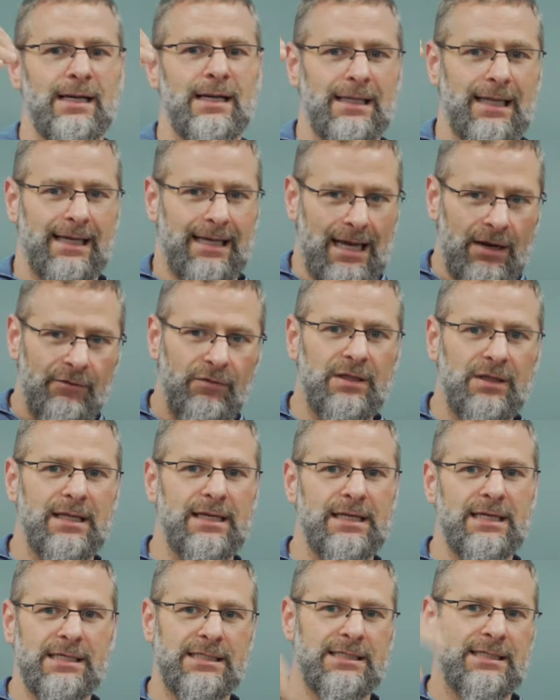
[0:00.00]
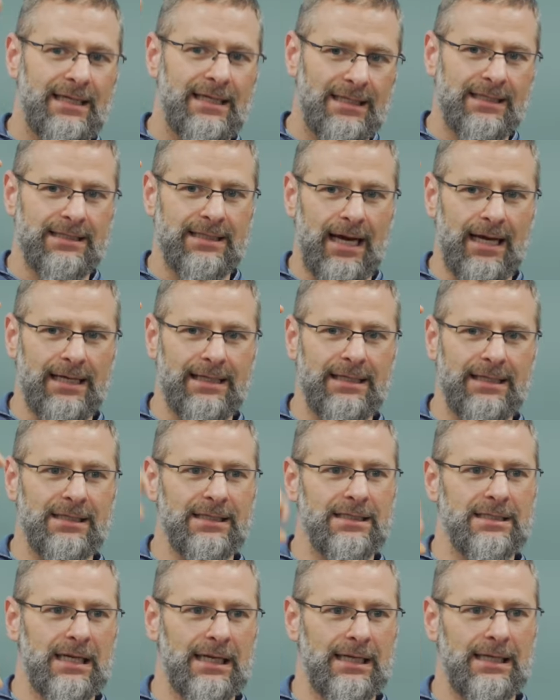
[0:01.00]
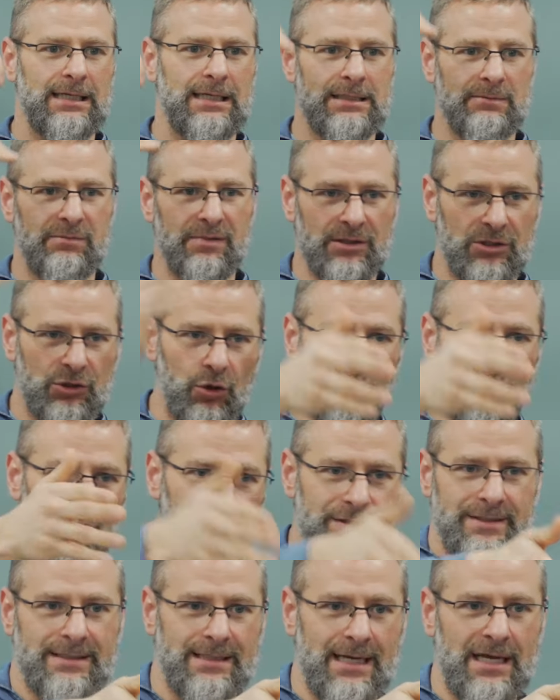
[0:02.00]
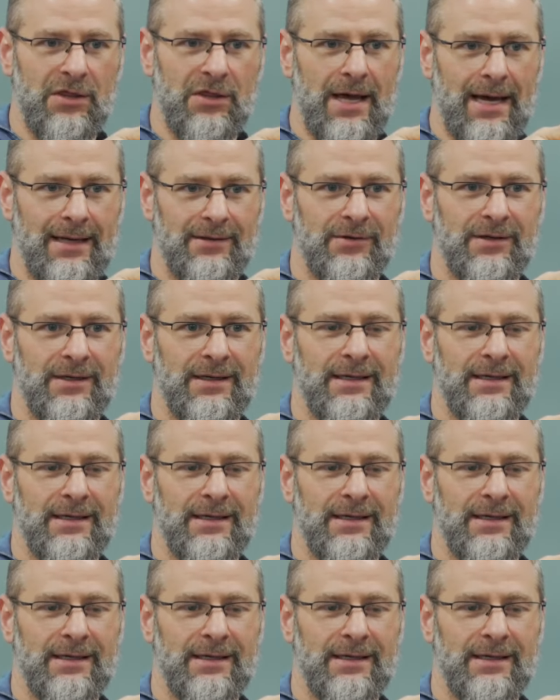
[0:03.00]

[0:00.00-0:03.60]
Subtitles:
like everything he's saying that's a hadith is like he's been told to say that.